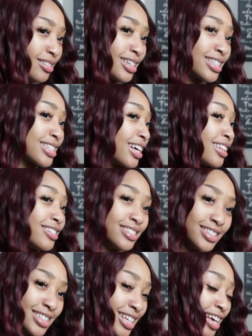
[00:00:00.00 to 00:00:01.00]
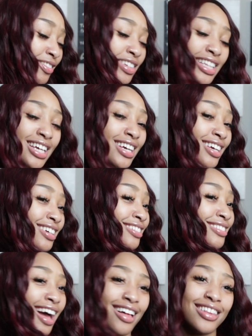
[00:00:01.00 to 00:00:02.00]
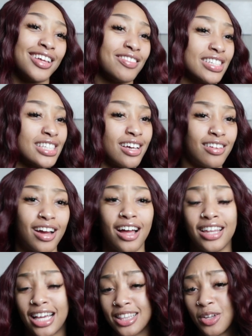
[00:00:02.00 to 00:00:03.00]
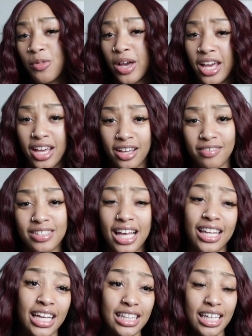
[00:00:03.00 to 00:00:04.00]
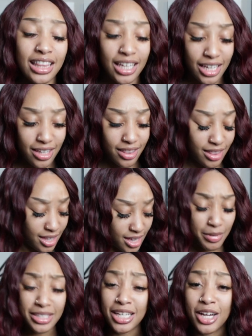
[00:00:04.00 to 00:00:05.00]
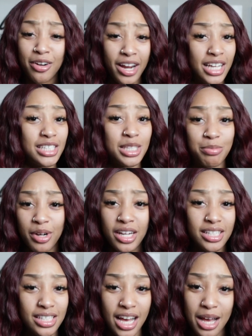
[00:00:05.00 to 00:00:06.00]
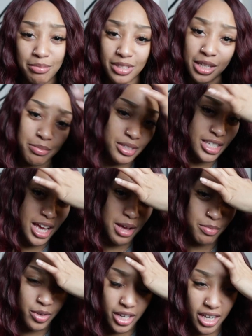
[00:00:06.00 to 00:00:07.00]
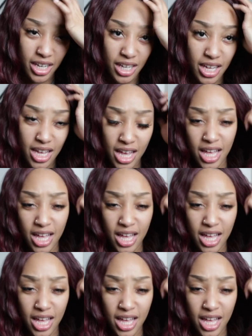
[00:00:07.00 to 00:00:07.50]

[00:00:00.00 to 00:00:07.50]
This color is everything. I love this color. I like the waves. I like the length. It's a great springtime, summertime wig.